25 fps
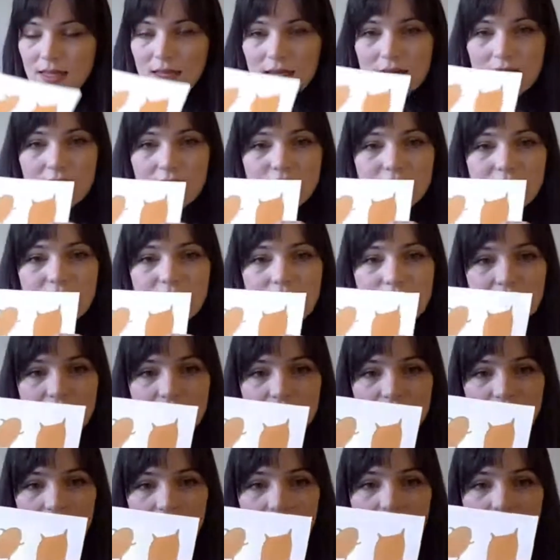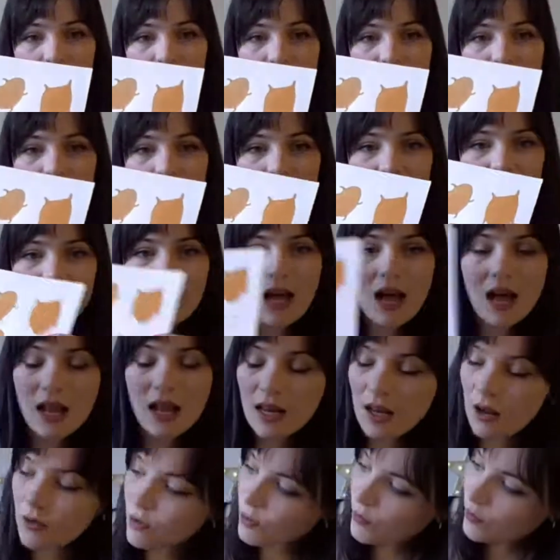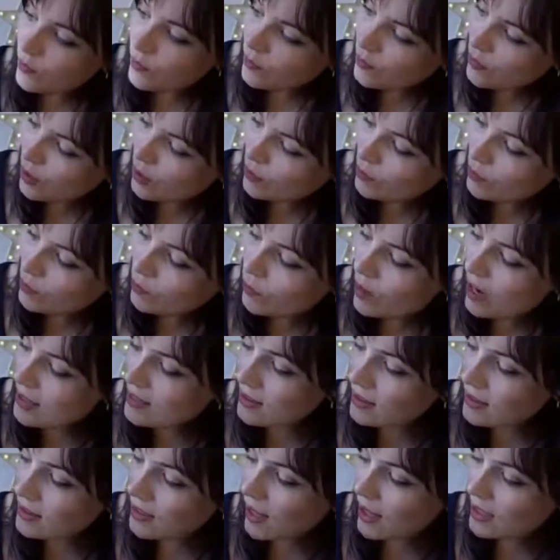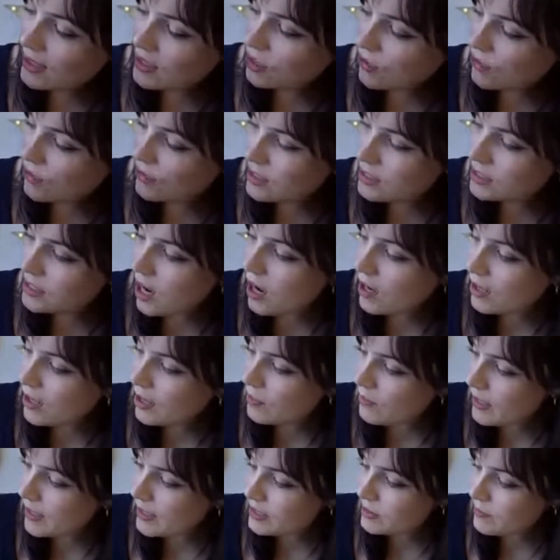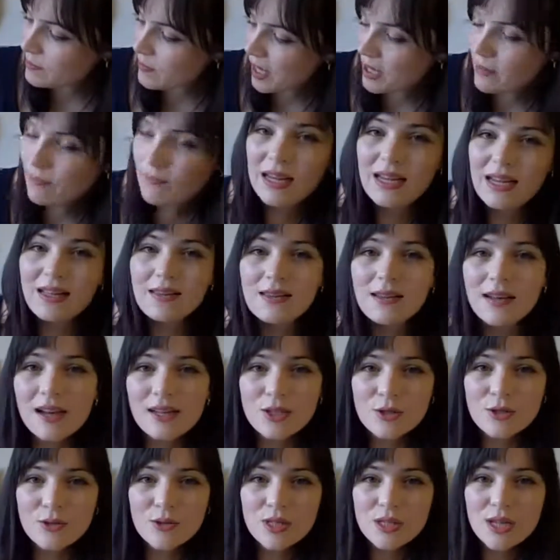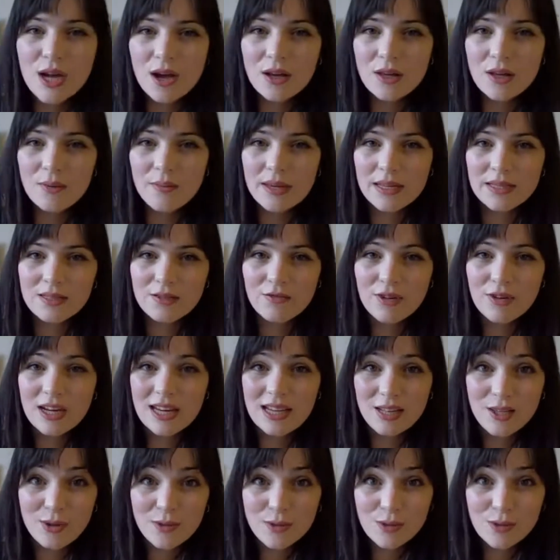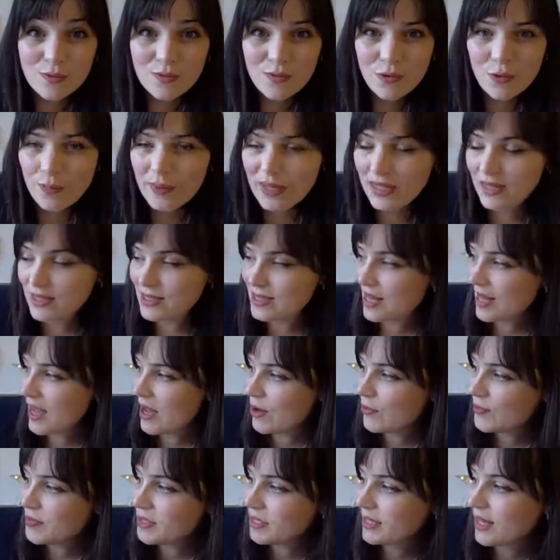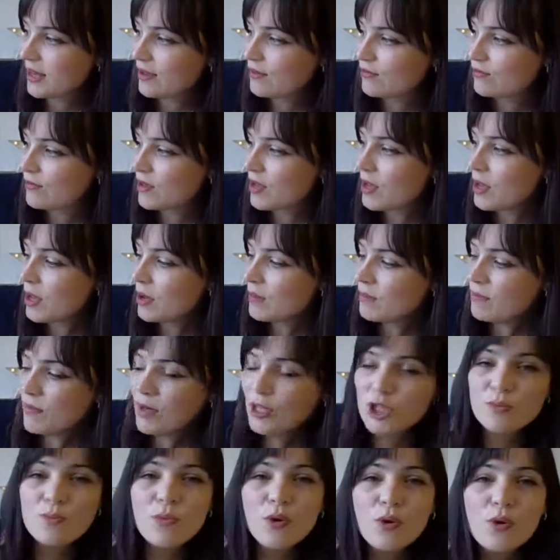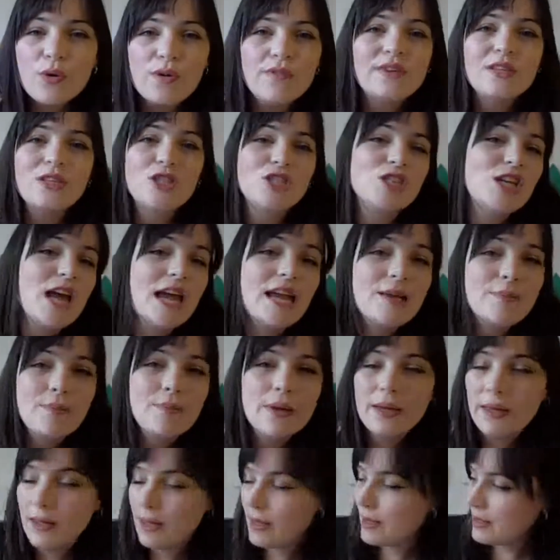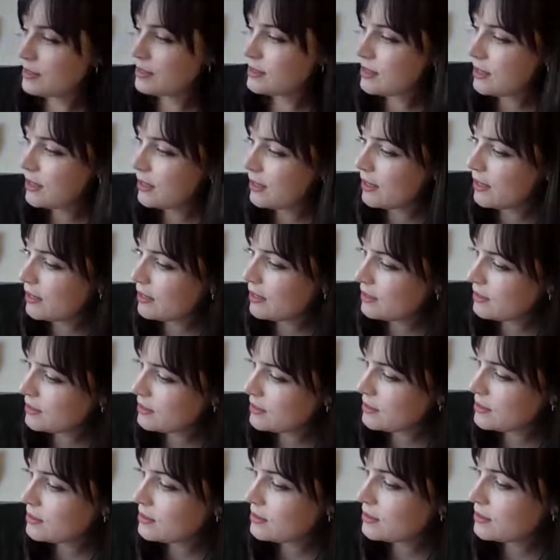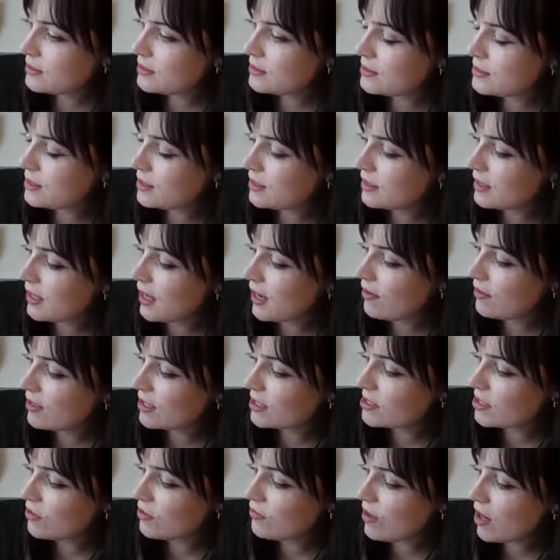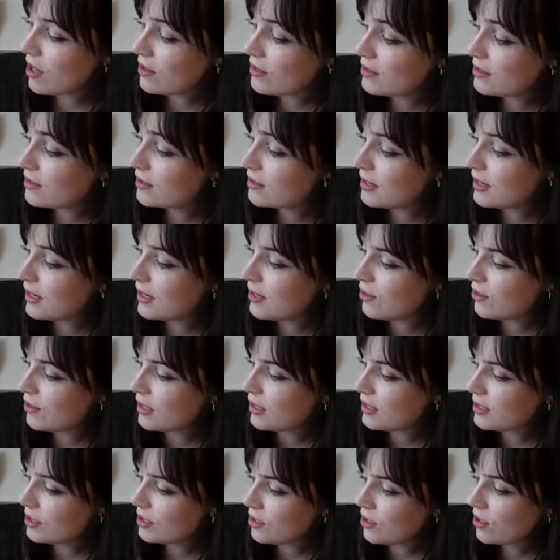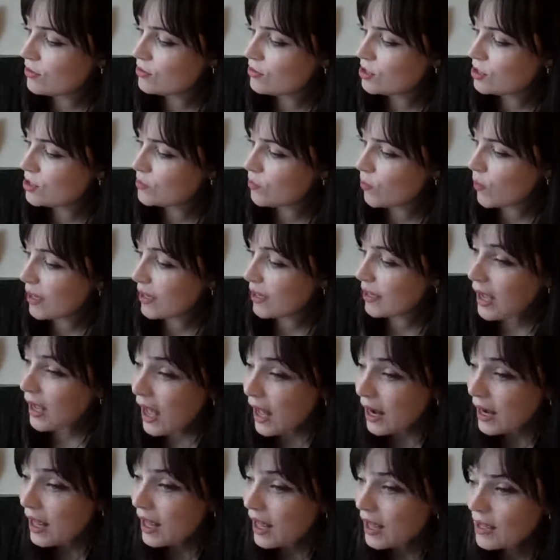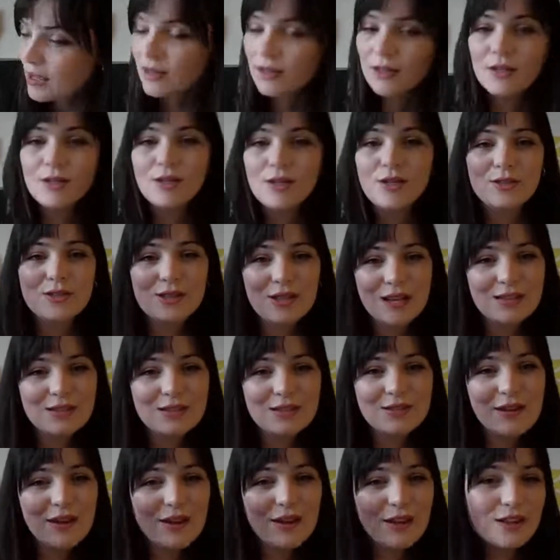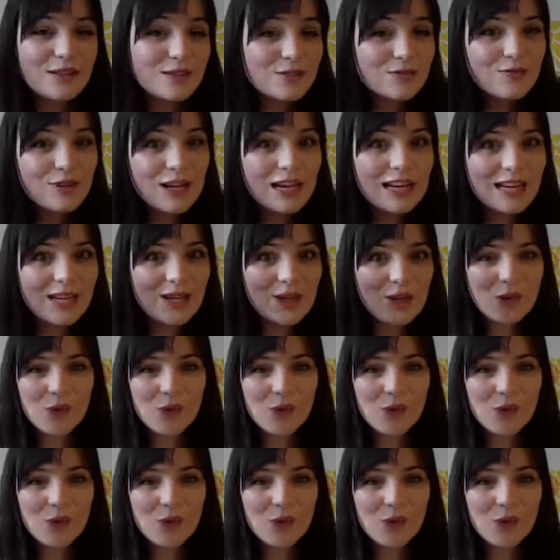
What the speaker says: that I've done just to work out the colour and where the lighter and darker bits might be. The lighter and darker bits are really useful because they help to give much more of a shape to the character rather than it looking, you know, just one colour. So that's really